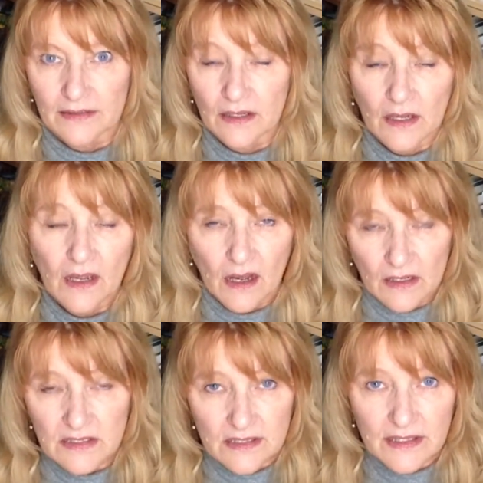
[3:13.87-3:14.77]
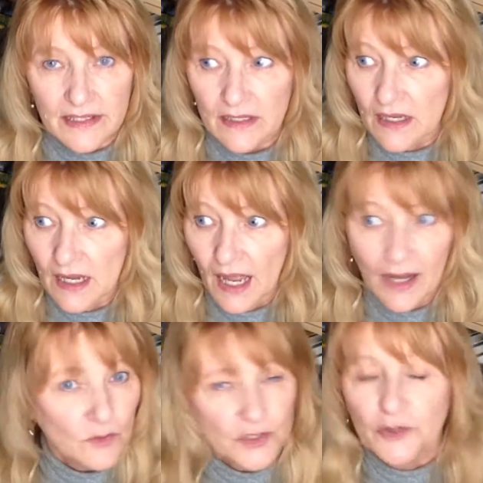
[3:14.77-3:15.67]
And honestly,
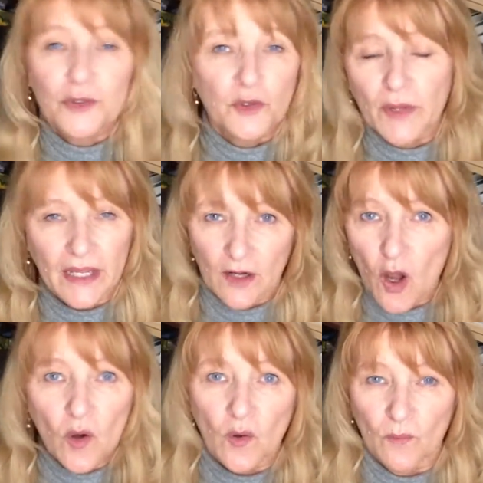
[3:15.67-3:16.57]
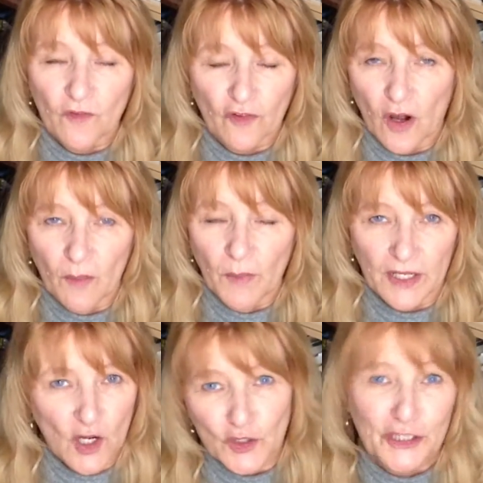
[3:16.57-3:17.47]
how do you get home from
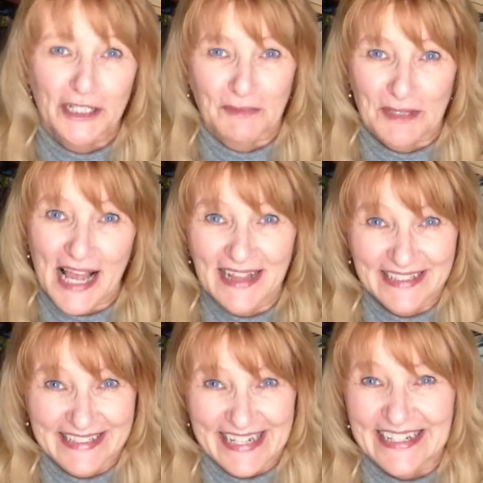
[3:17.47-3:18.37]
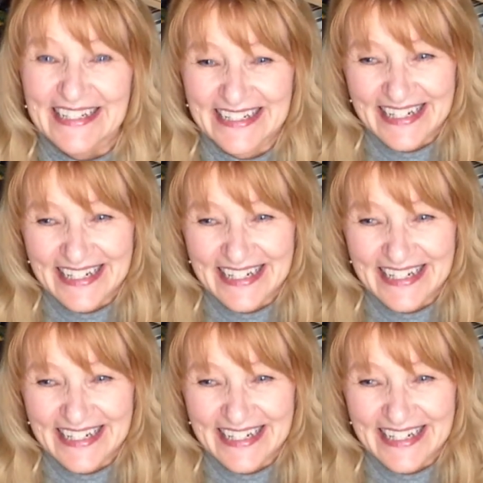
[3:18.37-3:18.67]
an alternate reality?